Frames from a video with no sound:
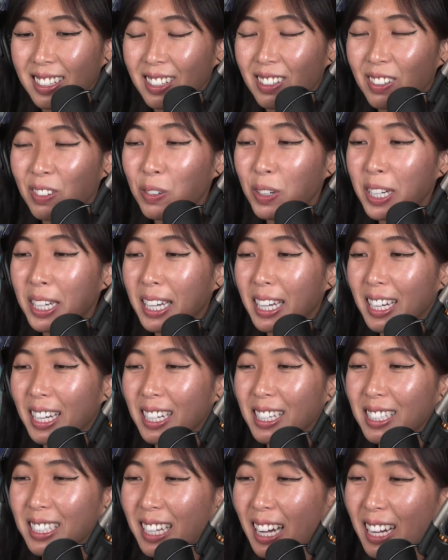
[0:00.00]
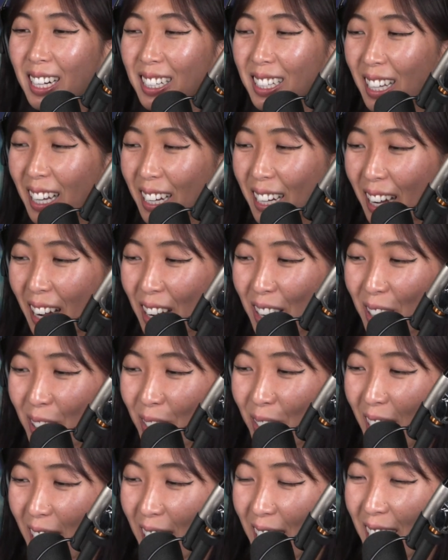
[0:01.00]
Well, he is kind of like Iron
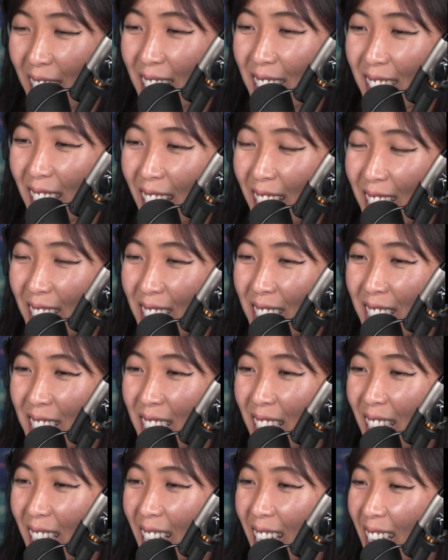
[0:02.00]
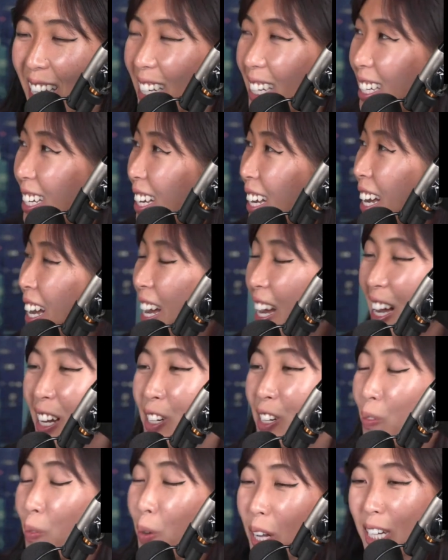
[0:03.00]
Man. Know, He's like asleep.
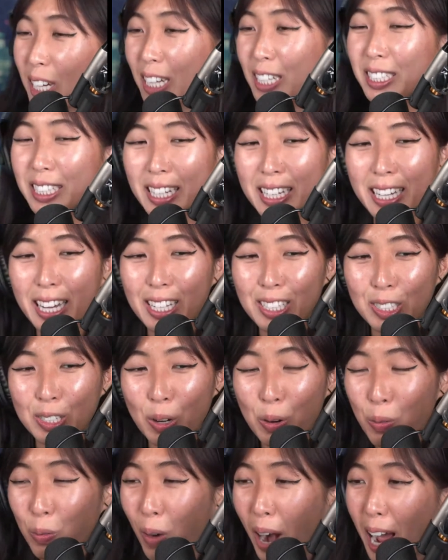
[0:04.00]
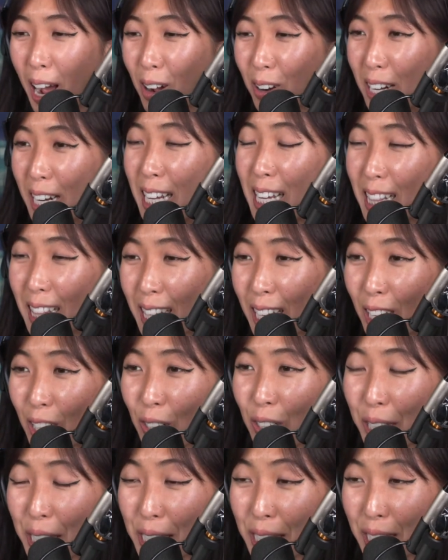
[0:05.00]
Well, because he gets around. He
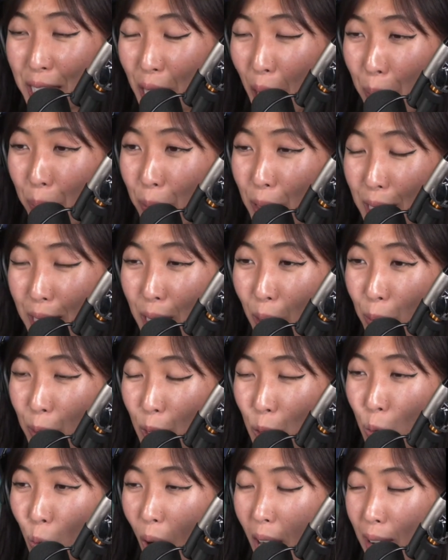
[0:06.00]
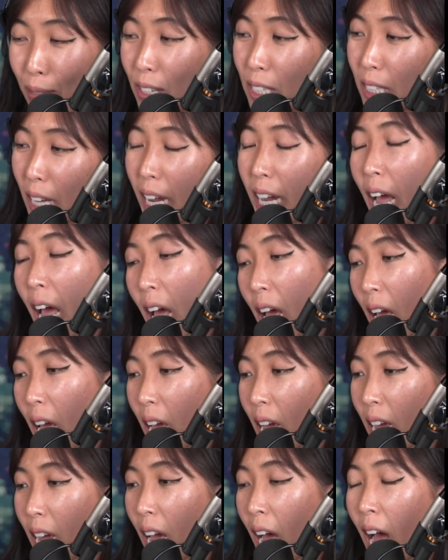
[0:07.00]
literally slept with someone's wife. He's like,
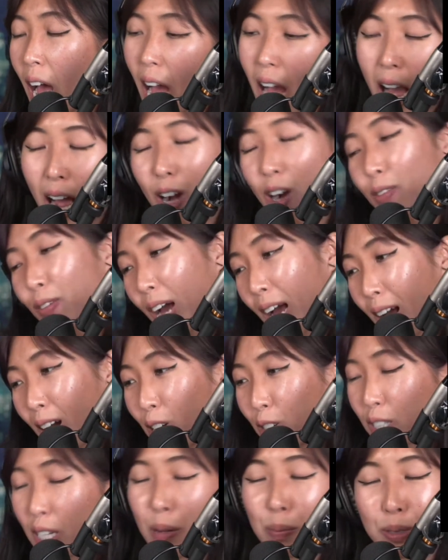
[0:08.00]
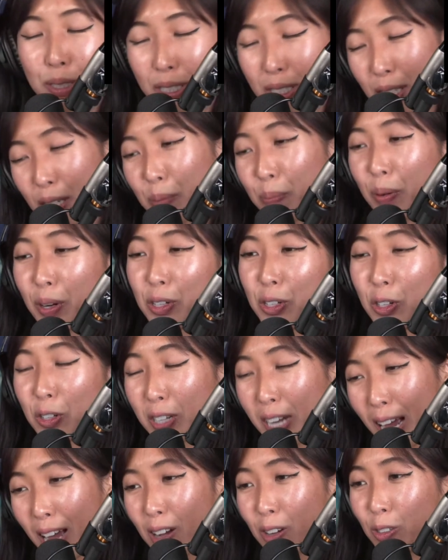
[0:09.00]
hey, I don't have a house. I'm asleep on your
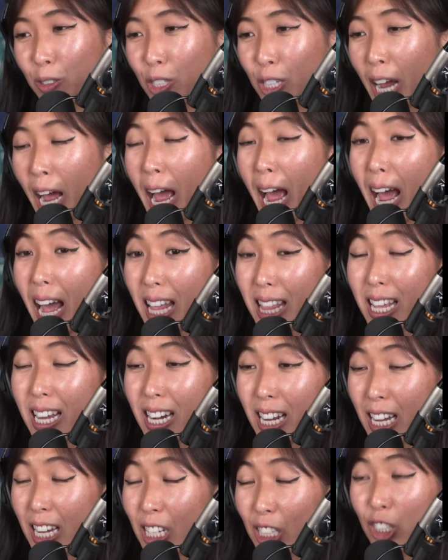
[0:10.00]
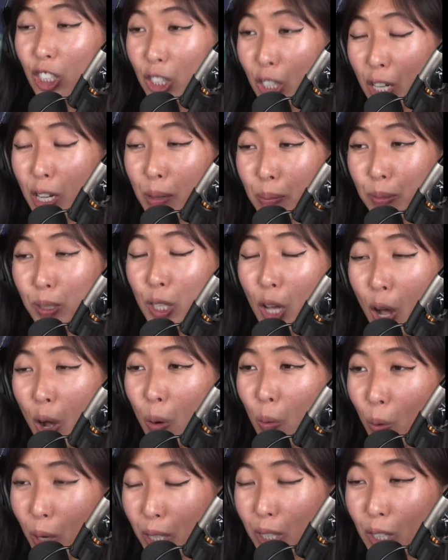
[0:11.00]
couch. And then he sleeps
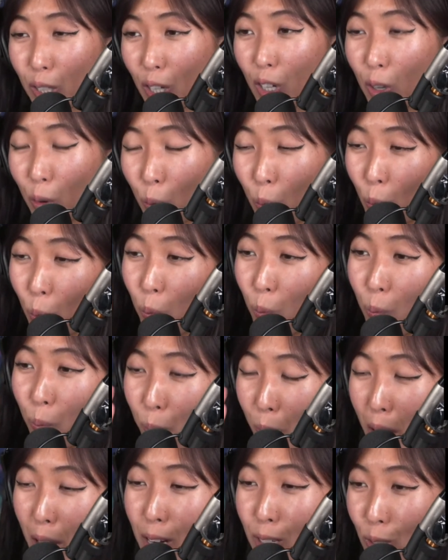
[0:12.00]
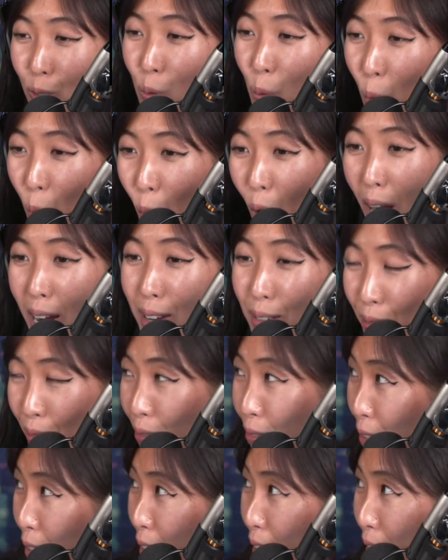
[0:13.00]
with the man's
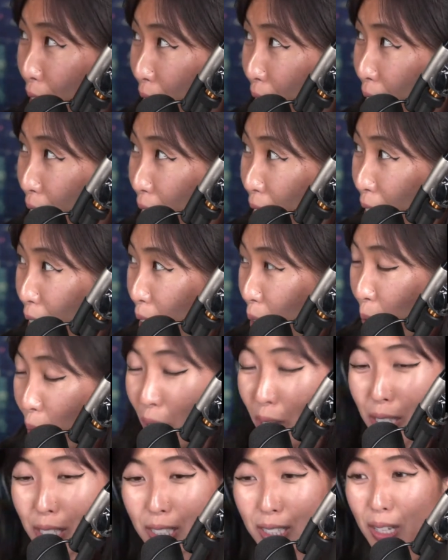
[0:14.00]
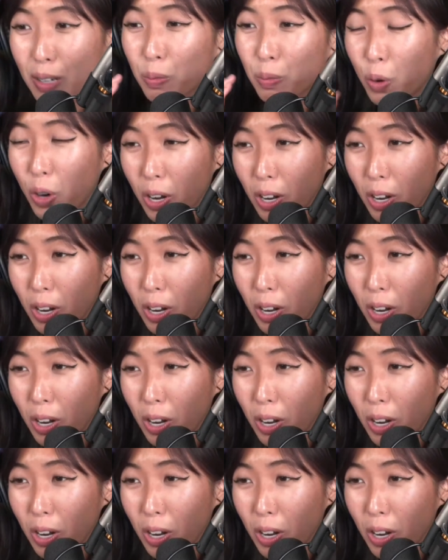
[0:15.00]
wife while he's at work.